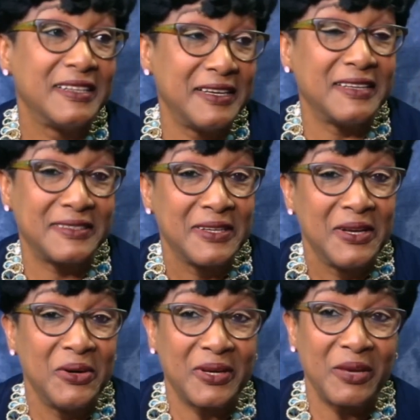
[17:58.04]
Yes.
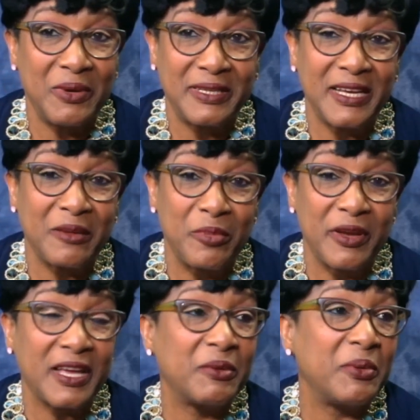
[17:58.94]
Okay, we'll take a
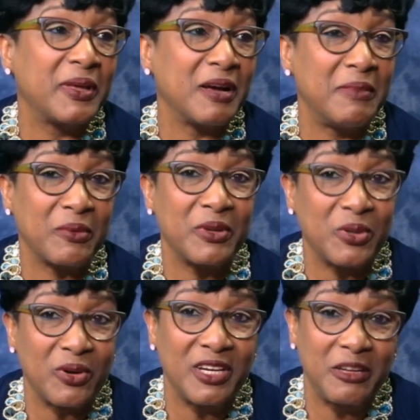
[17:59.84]
break, and when we come back, we'll
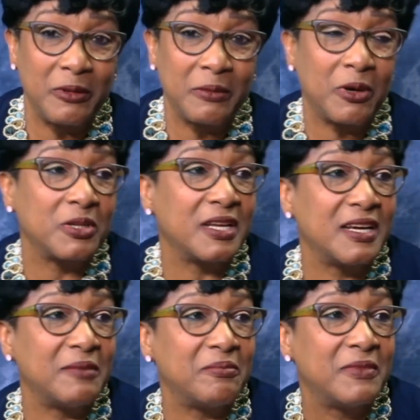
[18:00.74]
talk a little bit about
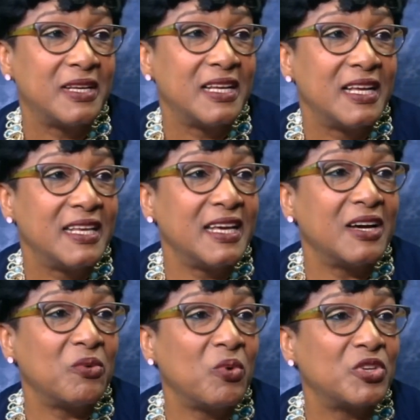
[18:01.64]

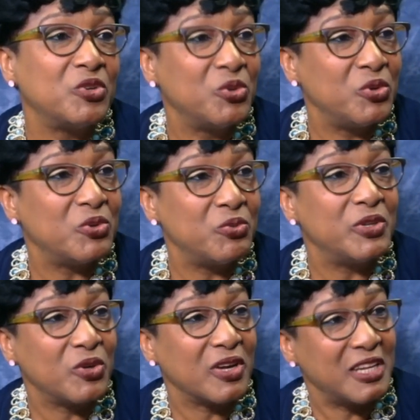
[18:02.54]
what you do. We
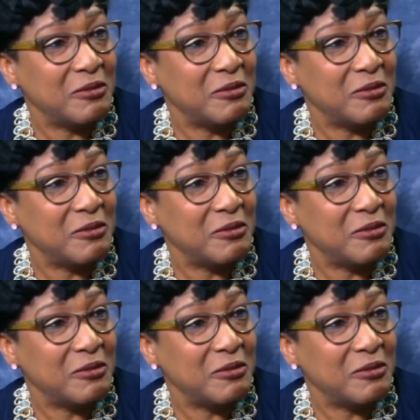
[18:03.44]
talk a little